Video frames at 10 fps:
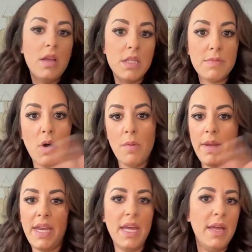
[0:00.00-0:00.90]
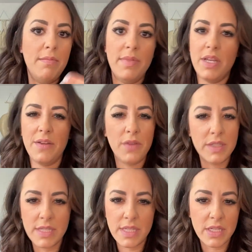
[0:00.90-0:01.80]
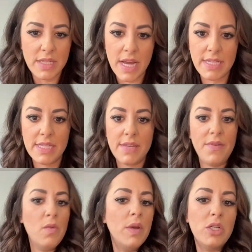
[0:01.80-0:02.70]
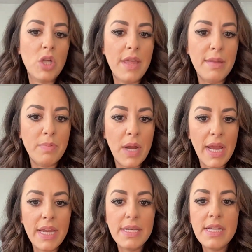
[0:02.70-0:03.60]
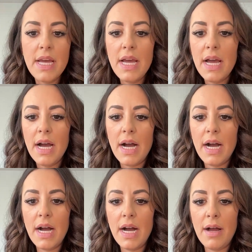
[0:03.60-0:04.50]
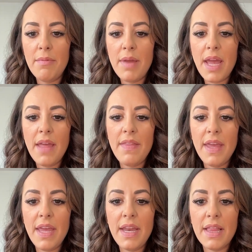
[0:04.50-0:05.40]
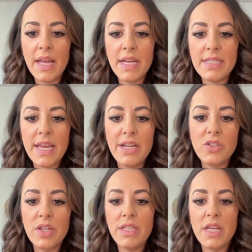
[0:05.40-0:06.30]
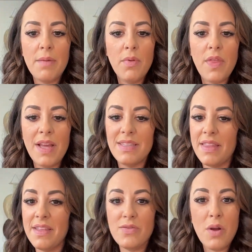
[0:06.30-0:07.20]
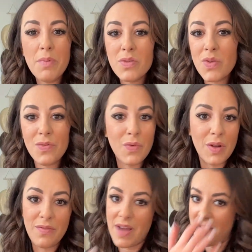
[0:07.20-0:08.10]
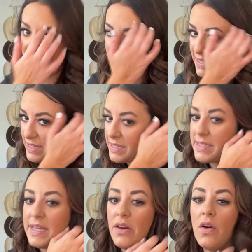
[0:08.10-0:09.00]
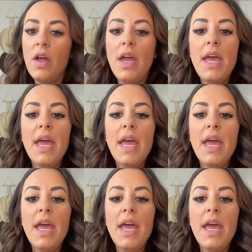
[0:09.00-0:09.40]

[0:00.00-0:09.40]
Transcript: small, medium, the difference in the sizes if you want to try the brand. And then, like I said, I just linked a couple things. Like this romper is only $45. Like that's a steal.